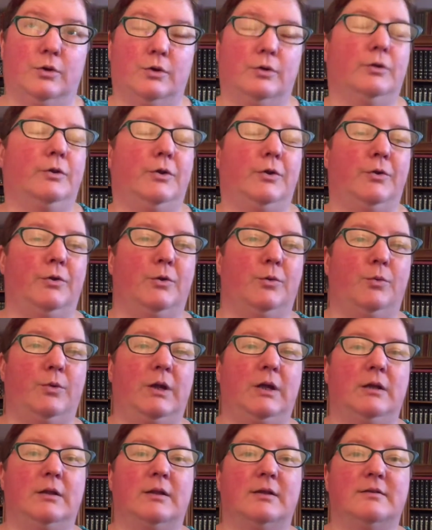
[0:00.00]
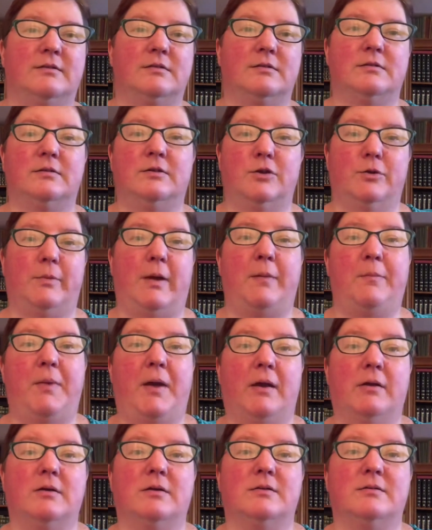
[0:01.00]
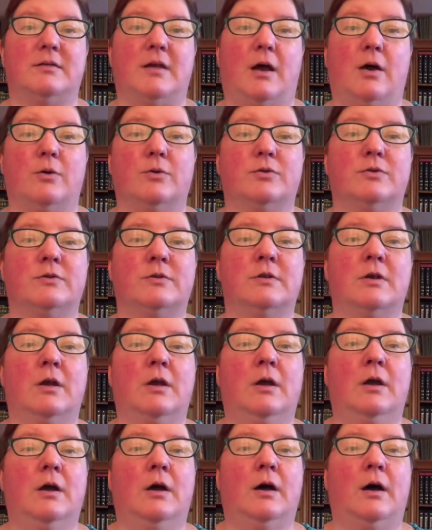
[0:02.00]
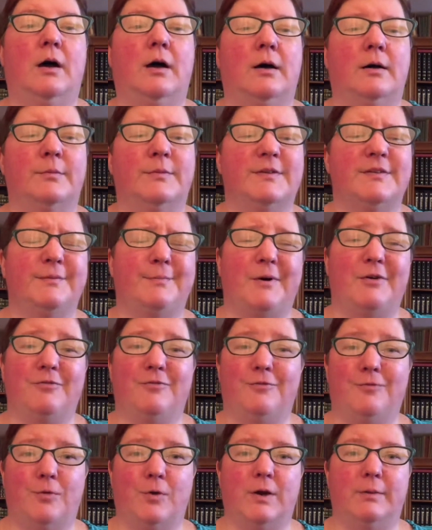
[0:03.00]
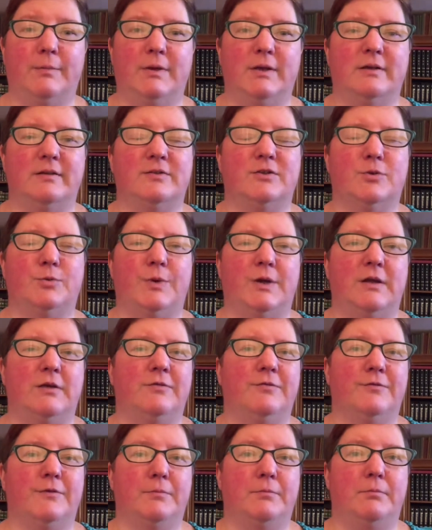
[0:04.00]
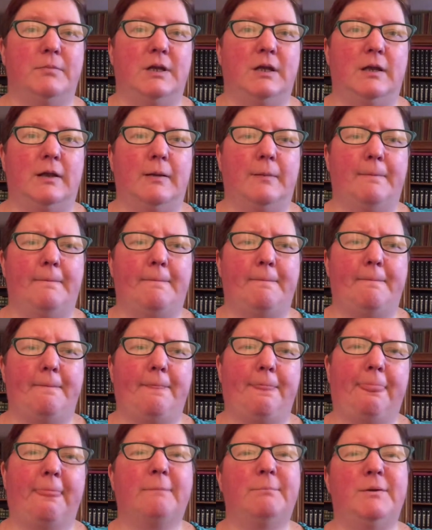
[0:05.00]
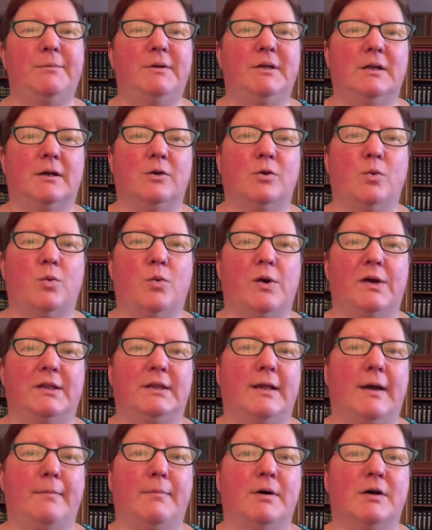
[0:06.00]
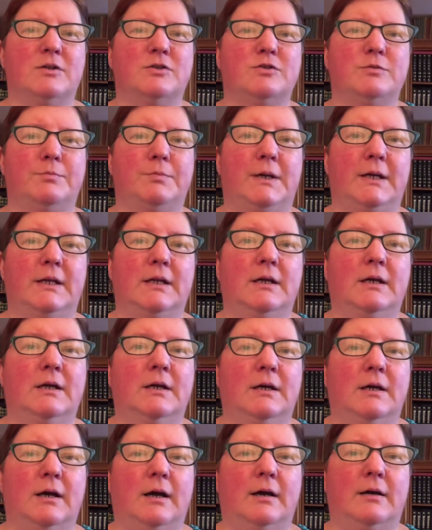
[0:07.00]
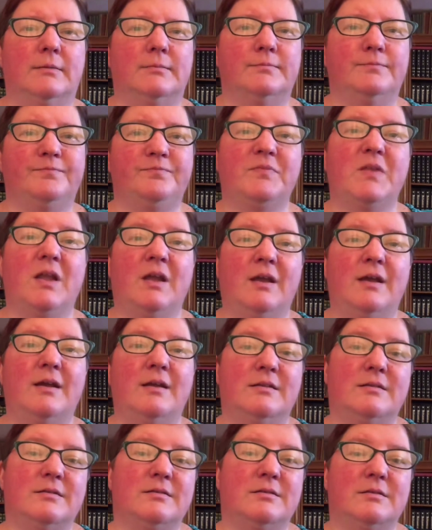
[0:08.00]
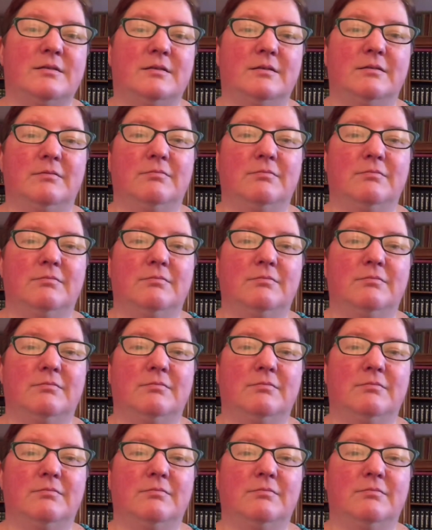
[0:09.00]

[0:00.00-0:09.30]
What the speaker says: earlier in the week that's near my parents' house. It's about 40 minutes away from me. Maybe not quite that much, but it's